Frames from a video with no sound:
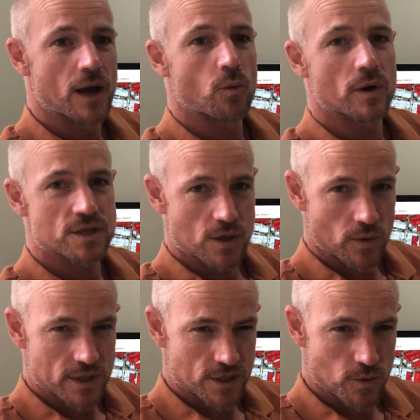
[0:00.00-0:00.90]
what do you
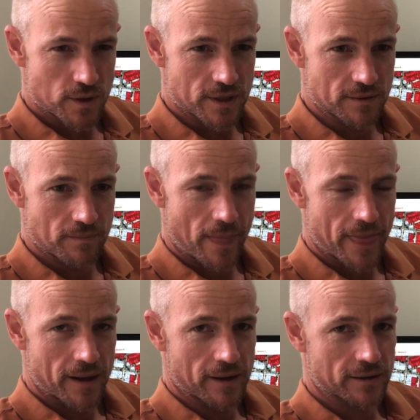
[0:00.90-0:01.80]
want to do with it?
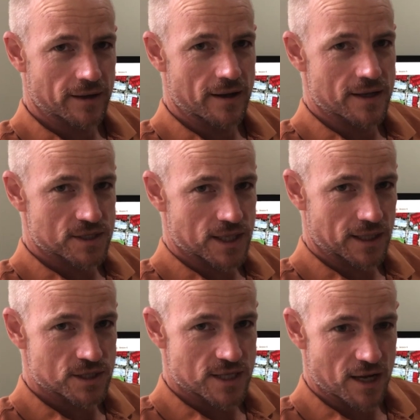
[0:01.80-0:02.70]
Okay, and the
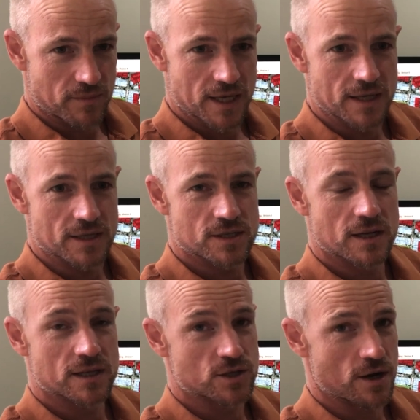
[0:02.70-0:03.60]
second step is
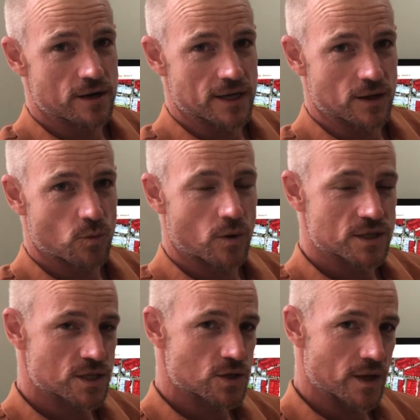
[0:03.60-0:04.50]
zoning.
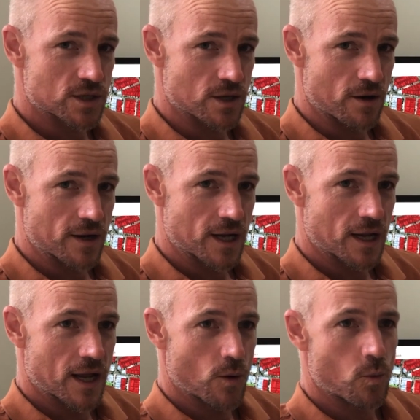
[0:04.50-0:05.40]
What's the site zoning?
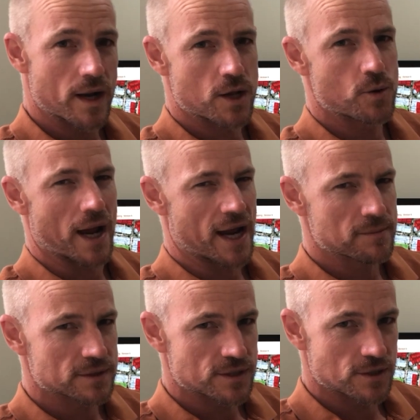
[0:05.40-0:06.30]
What are you
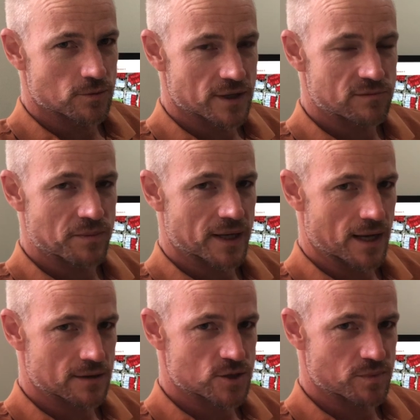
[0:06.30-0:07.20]
able to do with it from a
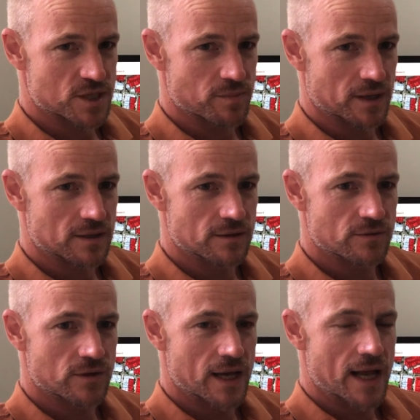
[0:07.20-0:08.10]
council
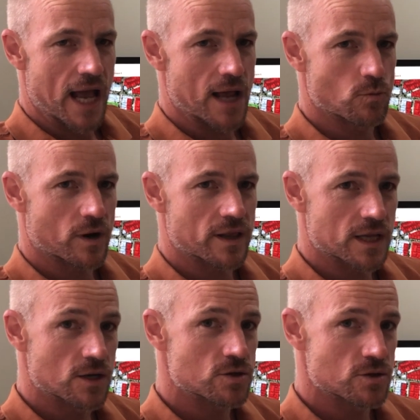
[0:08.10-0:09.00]
perspective? And what are
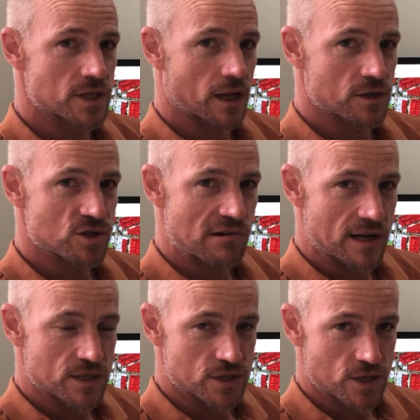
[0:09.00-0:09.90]
the issues and
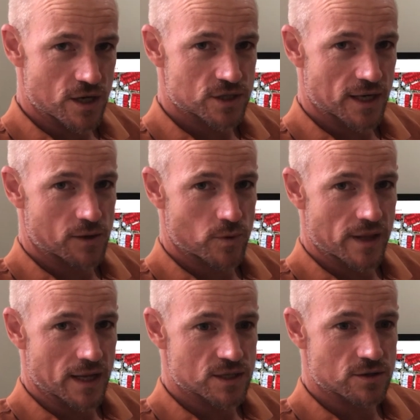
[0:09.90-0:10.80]
constraints associated with
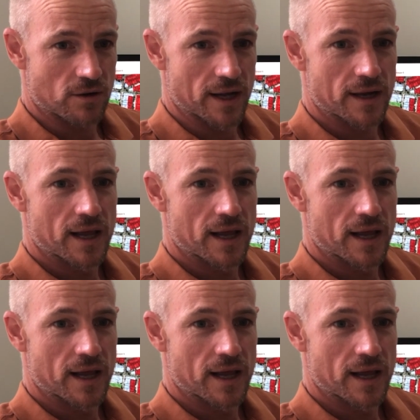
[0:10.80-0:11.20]
that site?